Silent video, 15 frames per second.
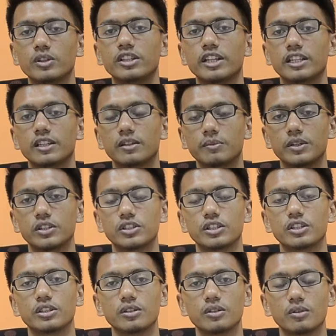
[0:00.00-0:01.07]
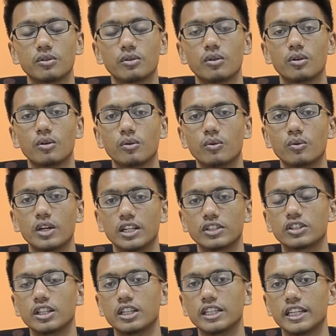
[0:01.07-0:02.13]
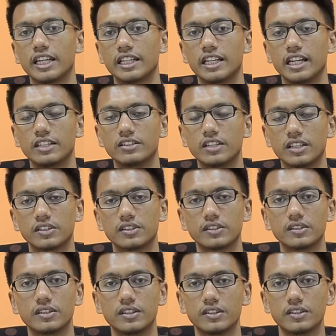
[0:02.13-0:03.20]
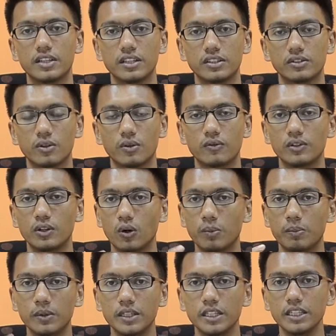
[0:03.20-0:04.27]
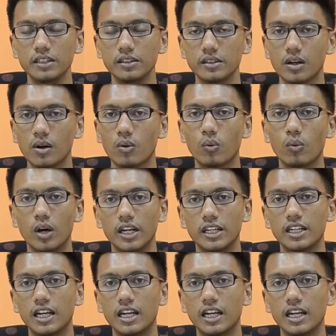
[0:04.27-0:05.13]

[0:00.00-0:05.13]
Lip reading: take a picture, we actually can adjust the size of the opening where the